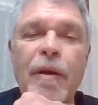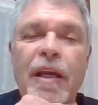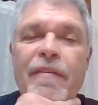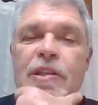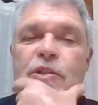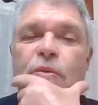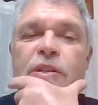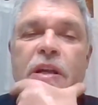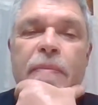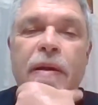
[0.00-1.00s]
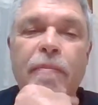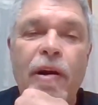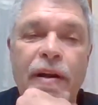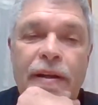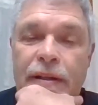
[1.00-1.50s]
And we'll give you the scores in a bit,
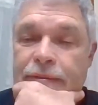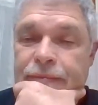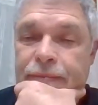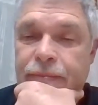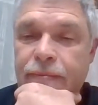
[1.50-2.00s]
Martin.